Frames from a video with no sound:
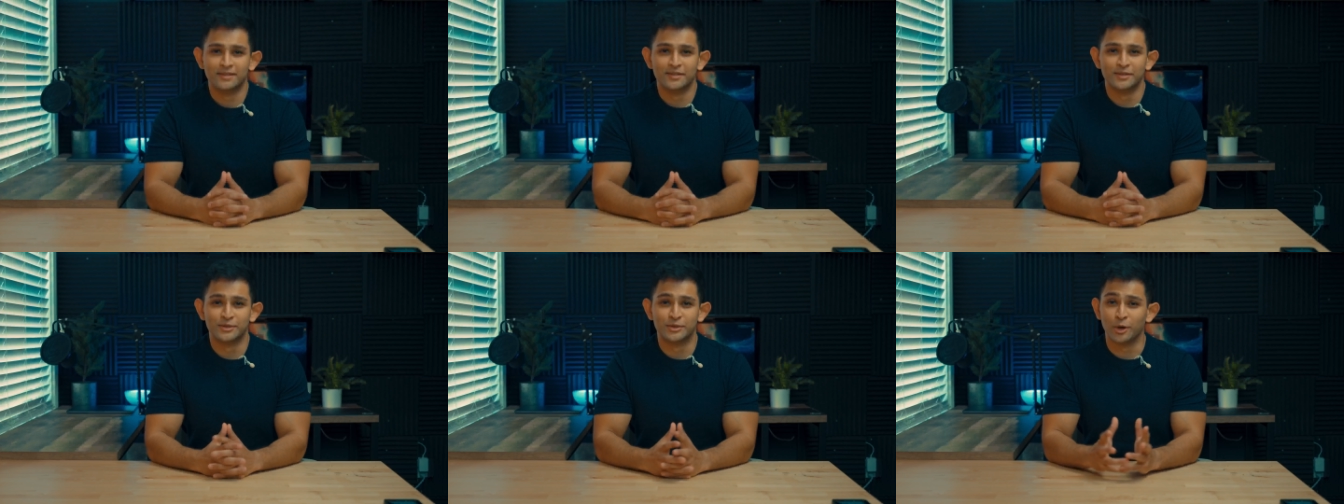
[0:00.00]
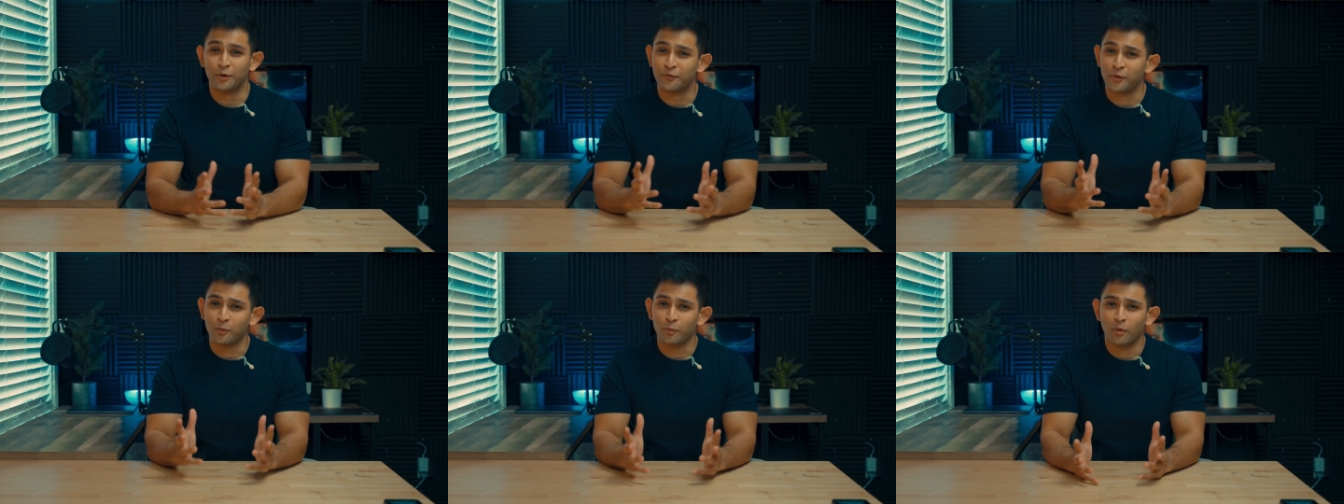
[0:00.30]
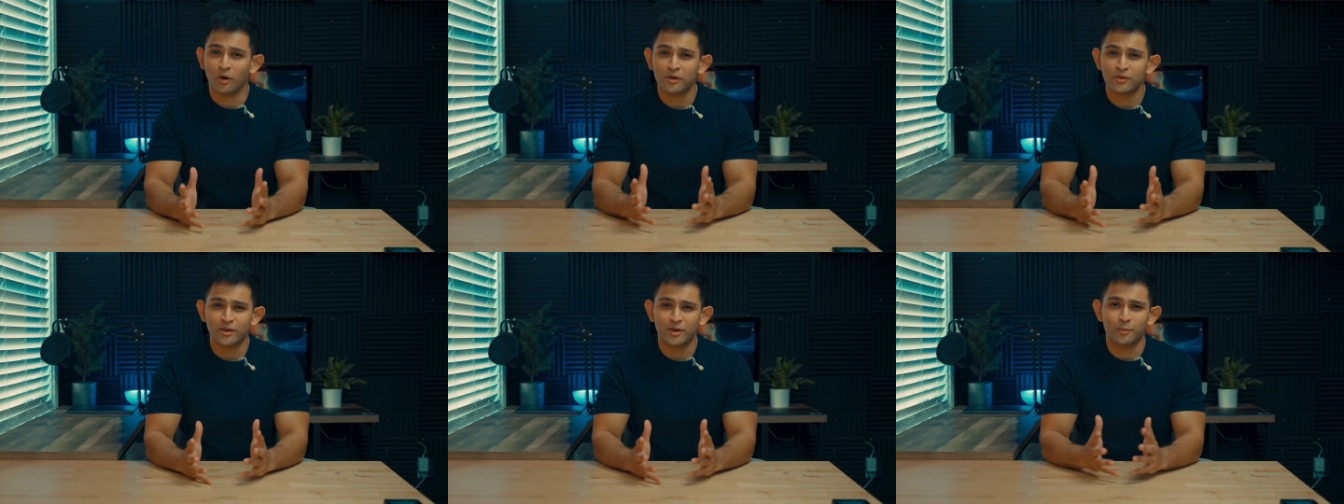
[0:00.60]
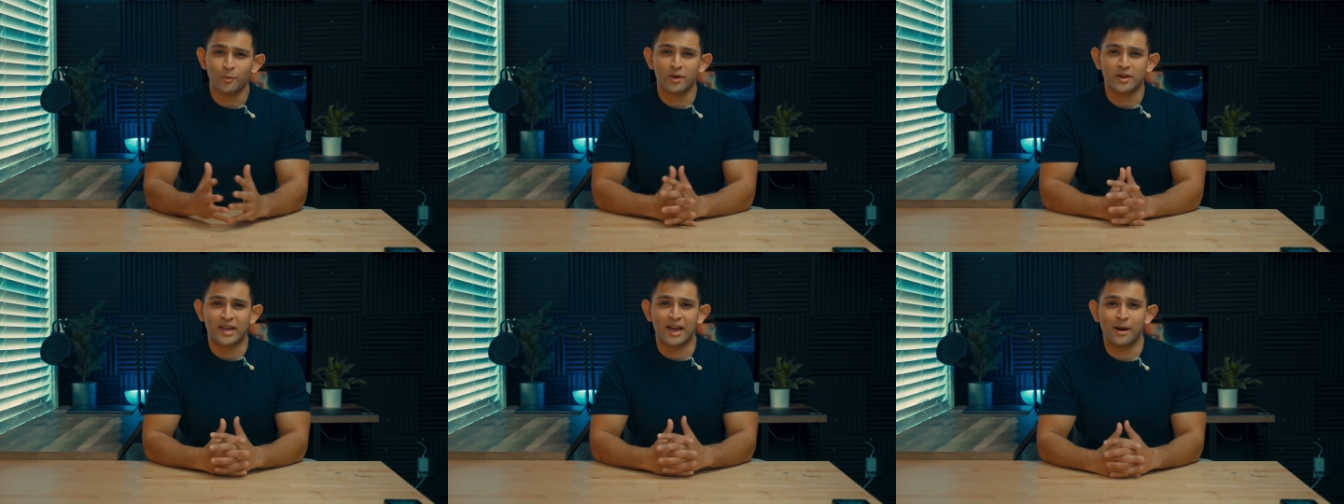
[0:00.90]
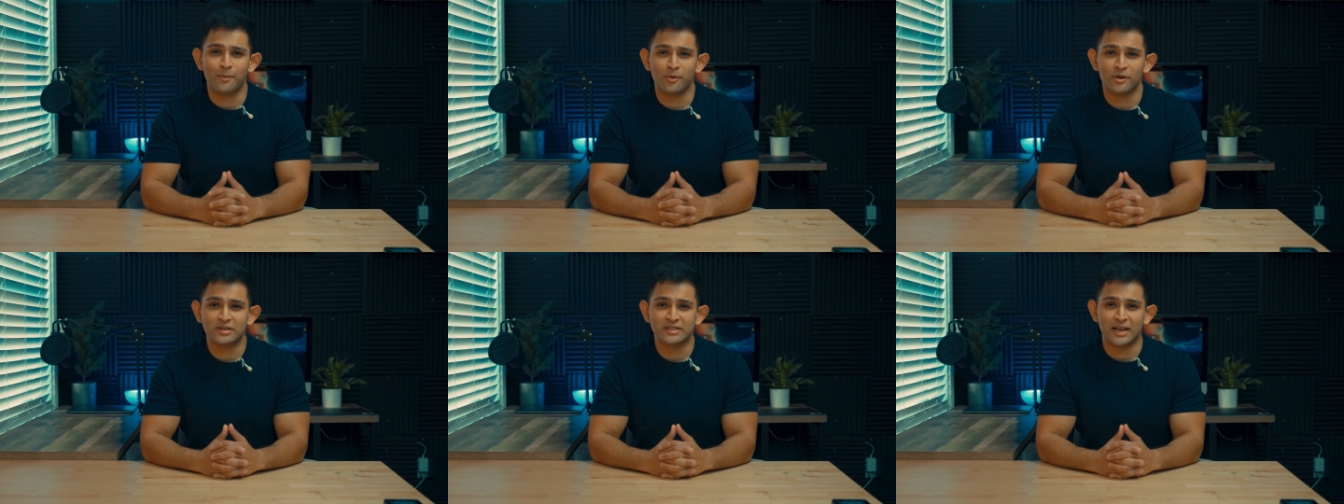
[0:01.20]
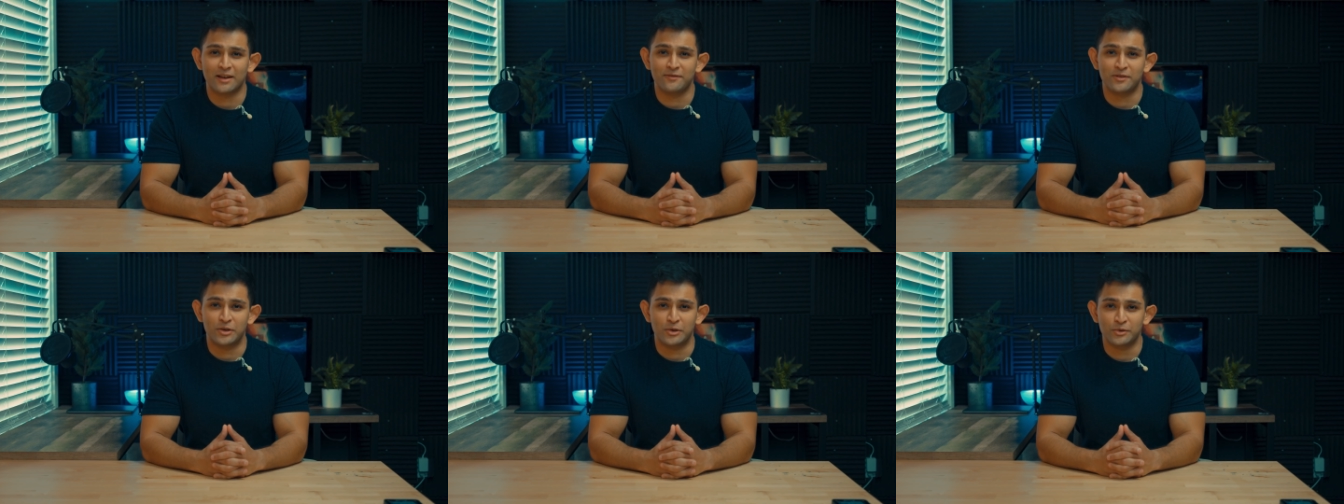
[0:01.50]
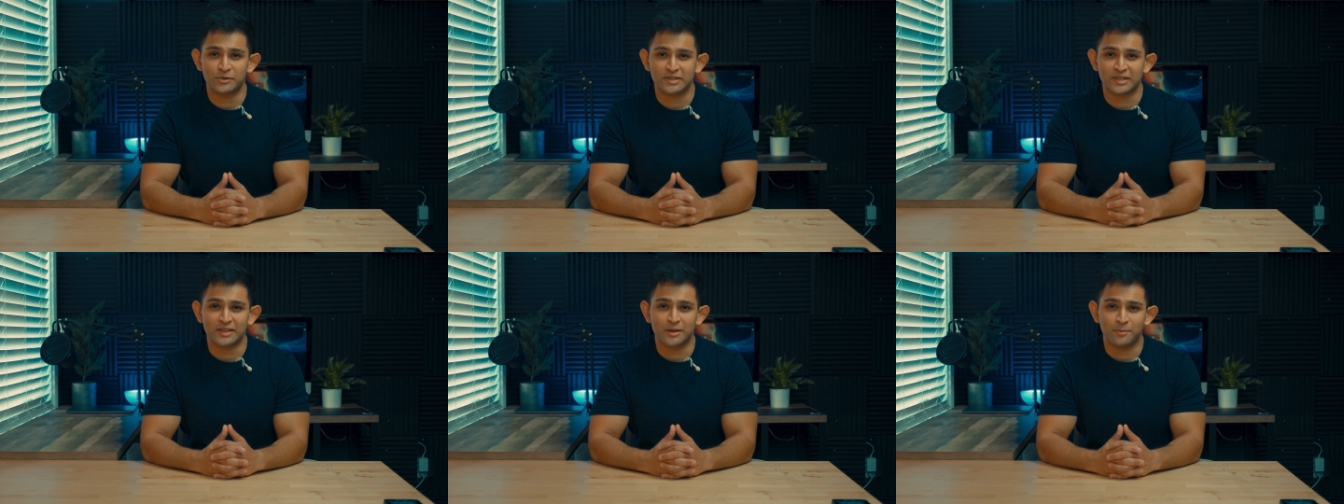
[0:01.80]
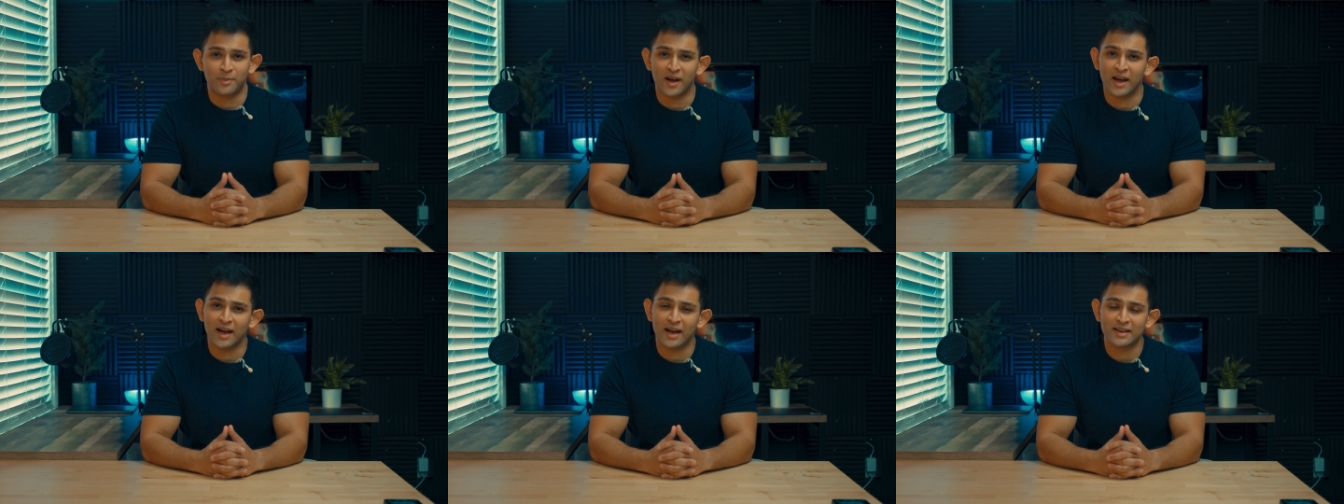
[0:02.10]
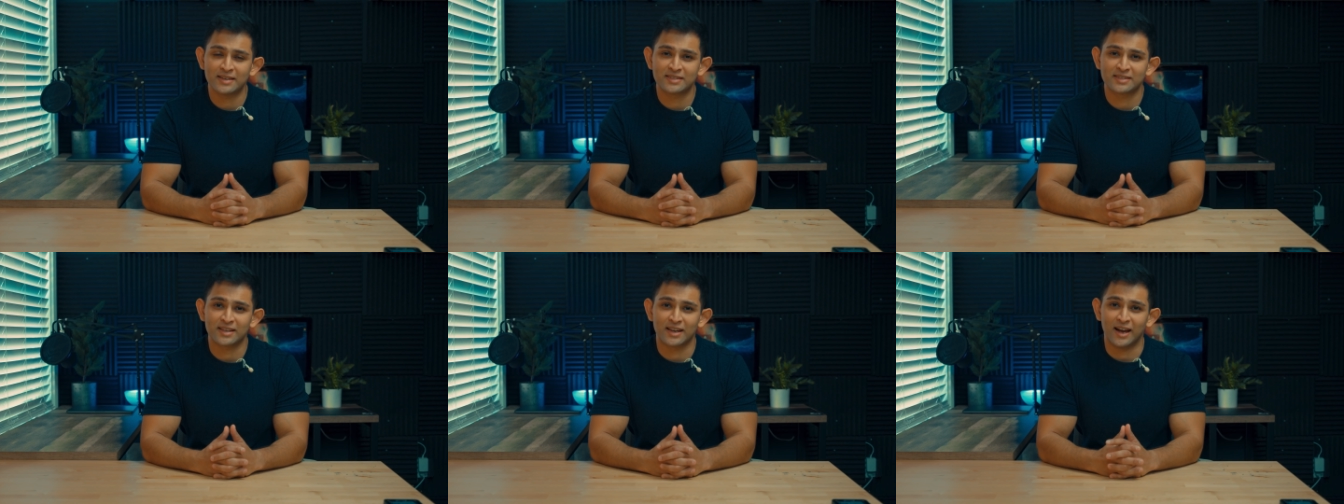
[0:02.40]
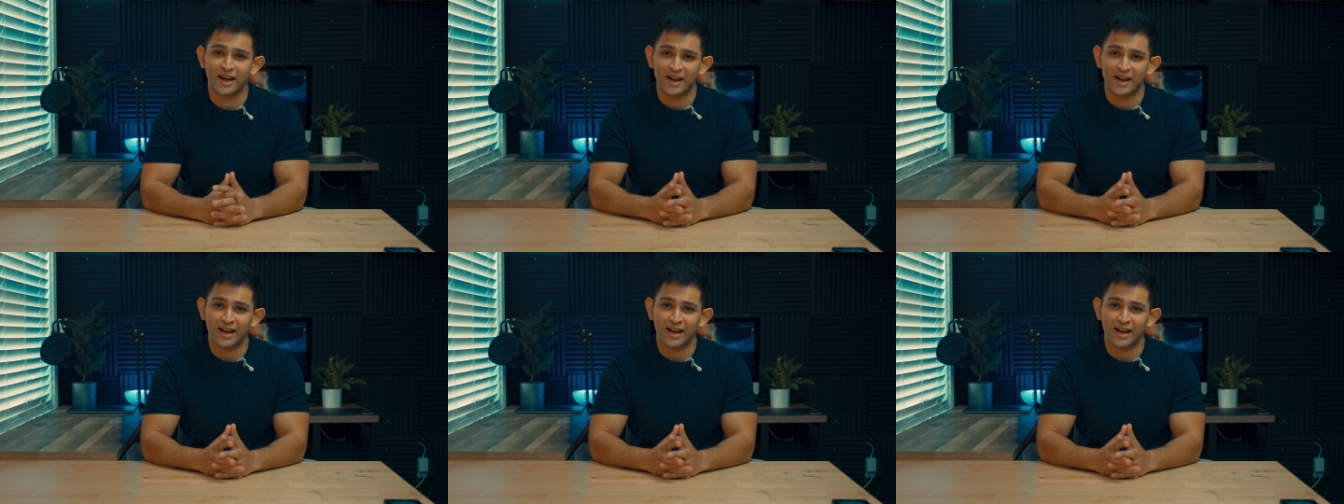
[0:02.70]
So if you're wondering what cameras I've used in the past,